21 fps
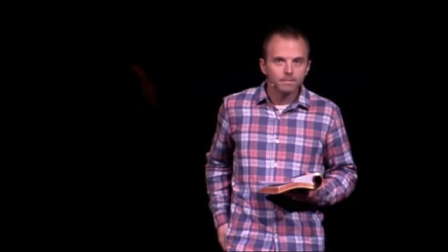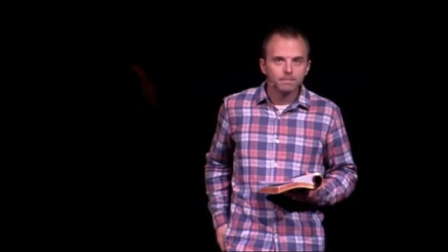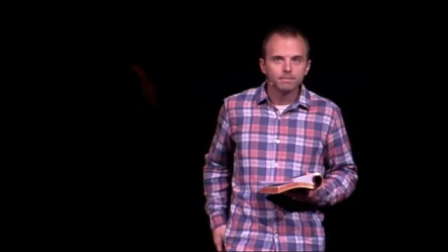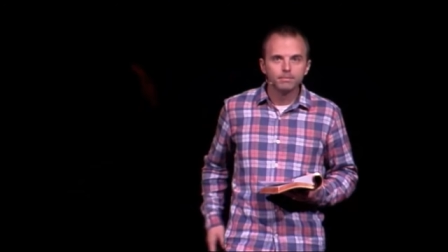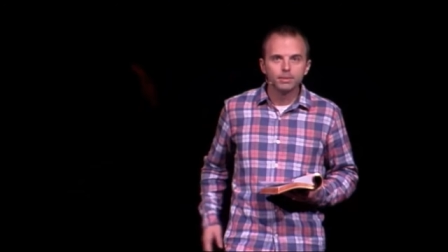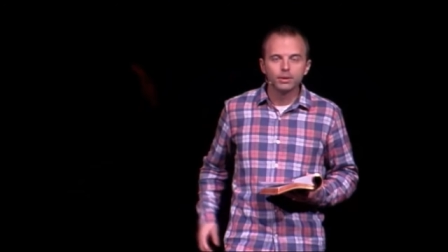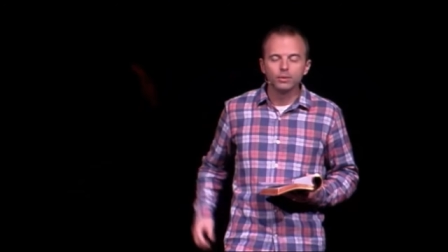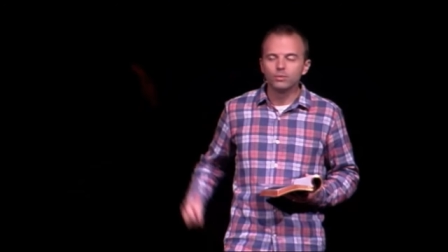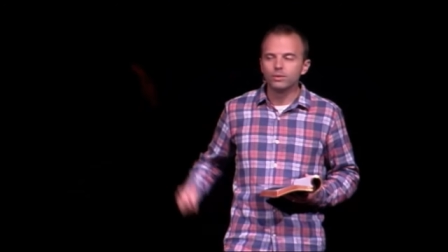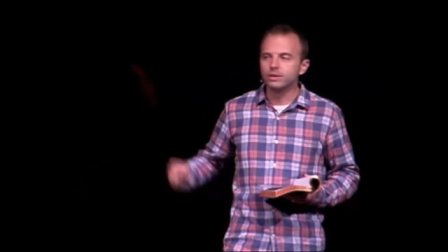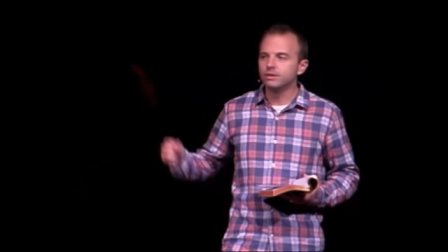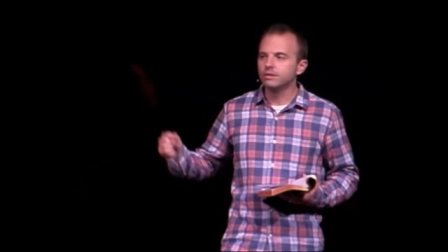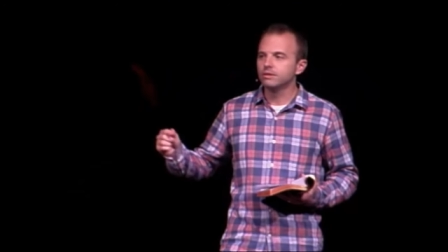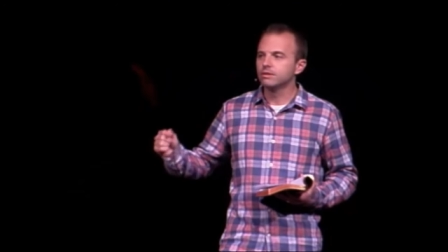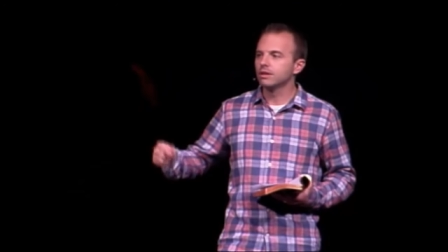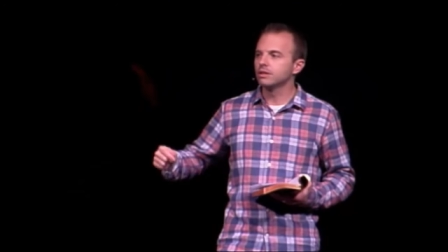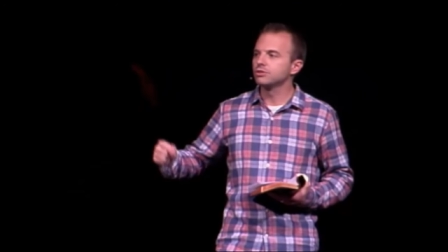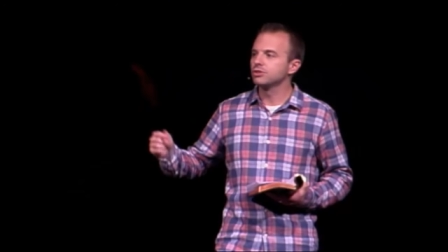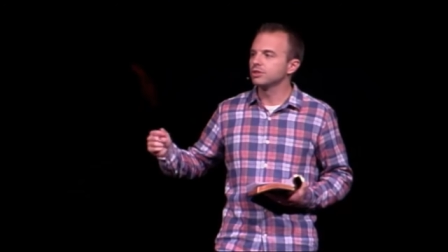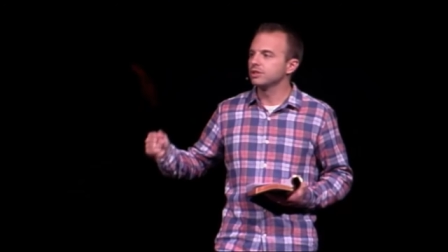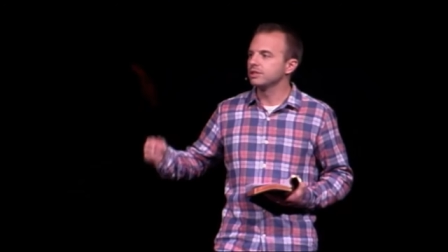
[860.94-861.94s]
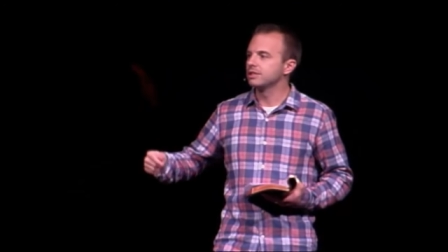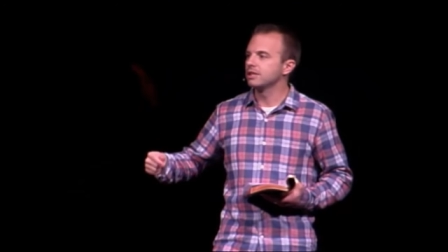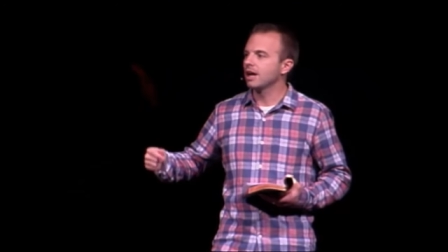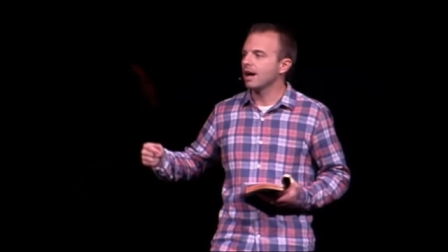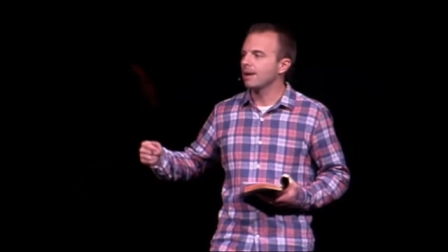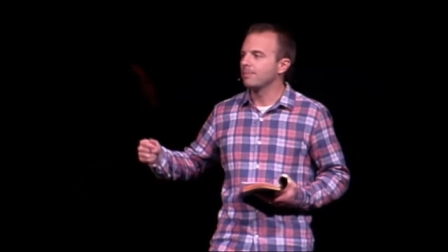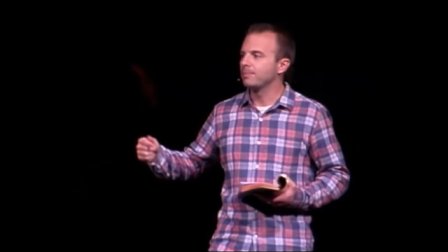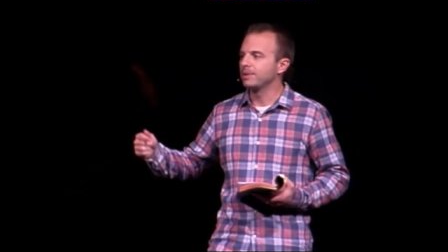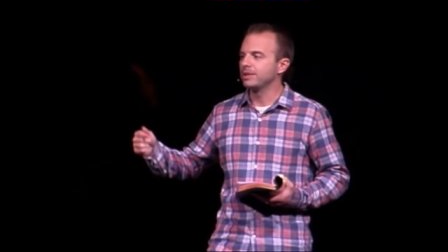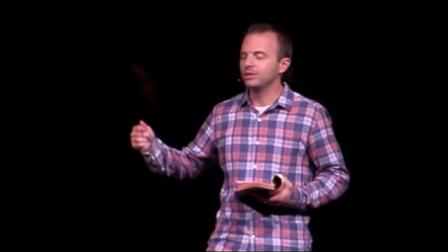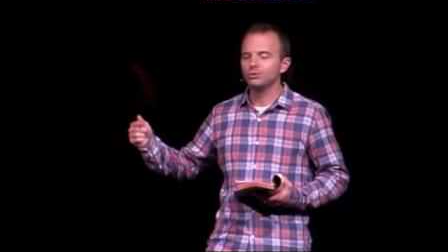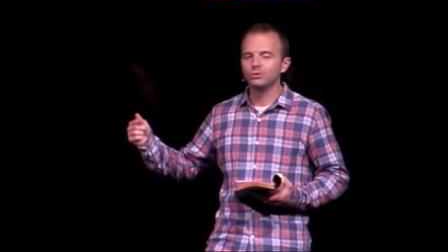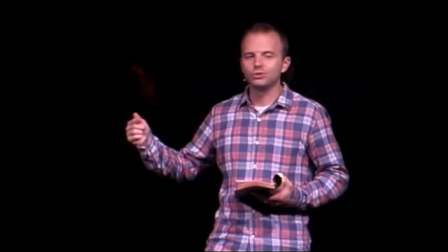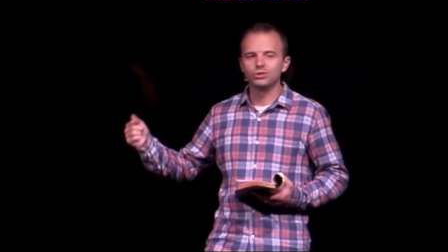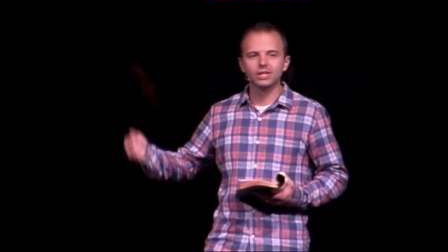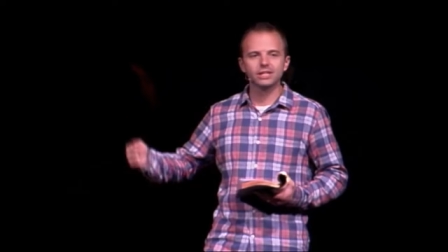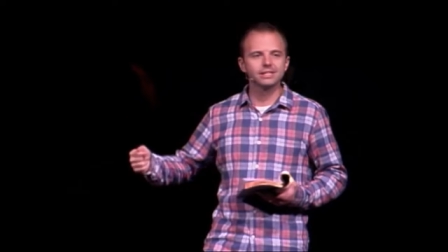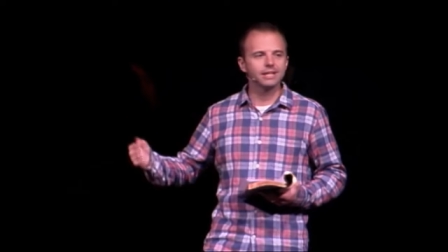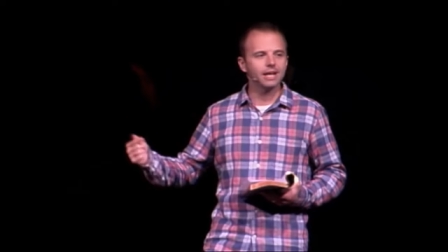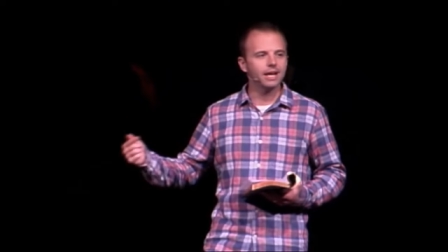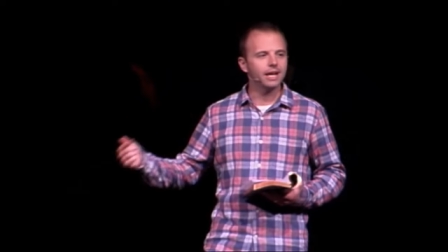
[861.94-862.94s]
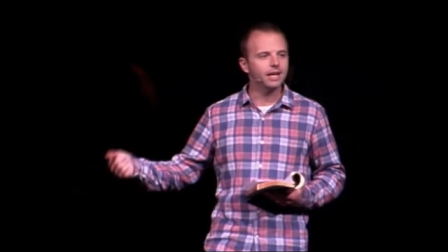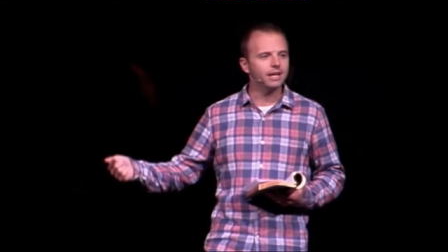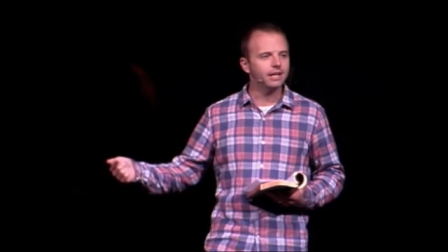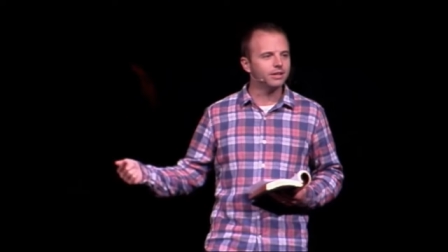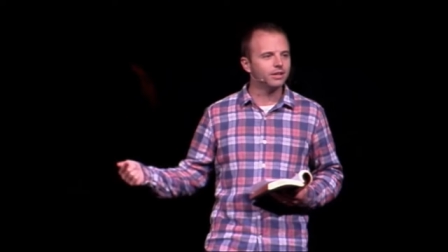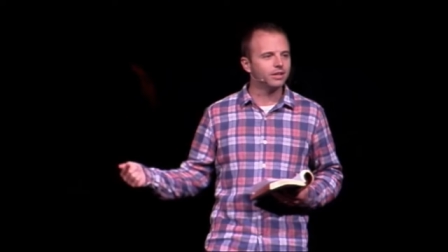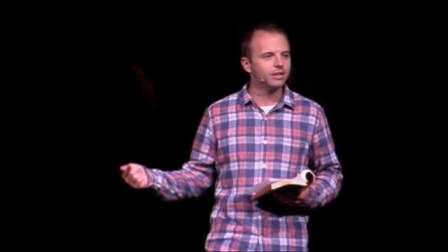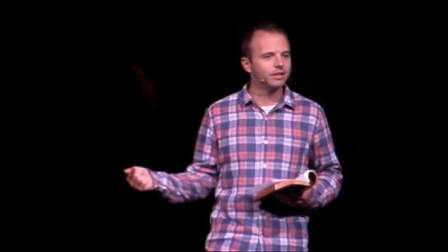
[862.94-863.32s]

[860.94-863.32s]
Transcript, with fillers: But when you grocery shop and you just ate,